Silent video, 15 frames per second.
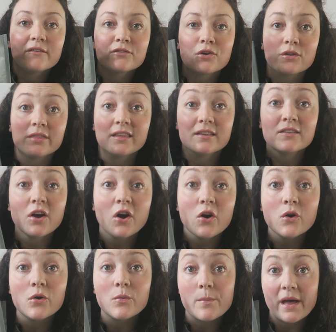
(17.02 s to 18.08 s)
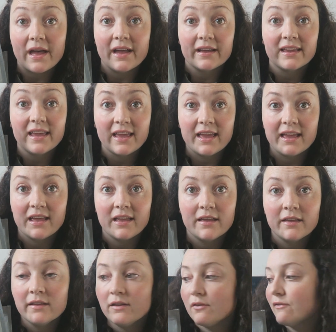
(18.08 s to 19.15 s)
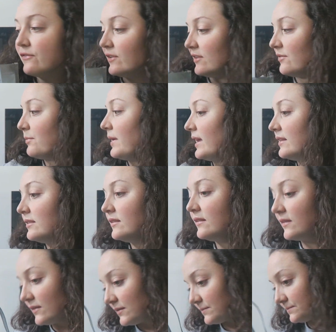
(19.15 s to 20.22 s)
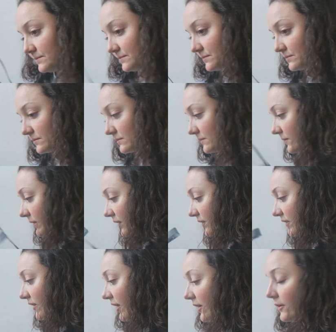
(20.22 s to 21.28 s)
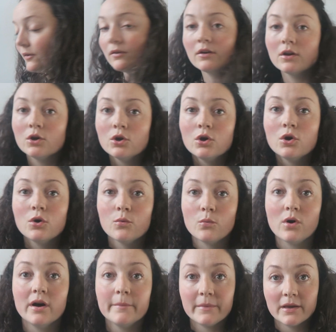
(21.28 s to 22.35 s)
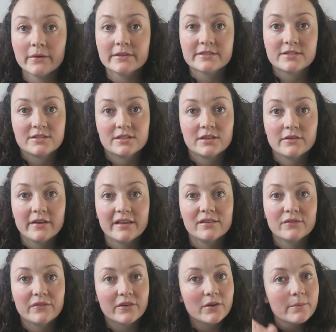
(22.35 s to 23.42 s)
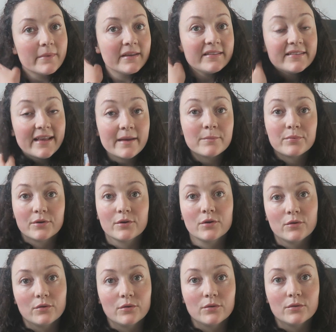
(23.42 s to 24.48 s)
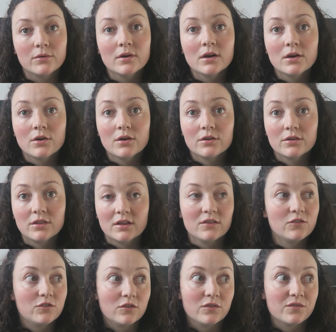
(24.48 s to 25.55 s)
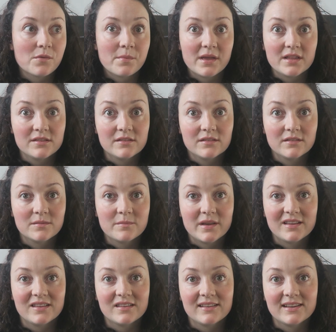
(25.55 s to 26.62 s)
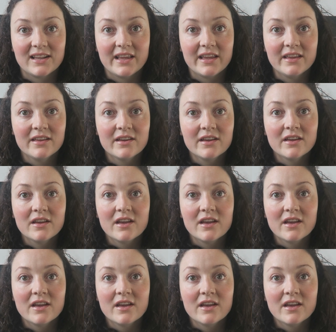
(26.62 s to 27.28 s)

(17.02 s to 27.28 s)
have got this whole bag here full of pins. So what I'm going to do is film a separate haul that's just for pins basically.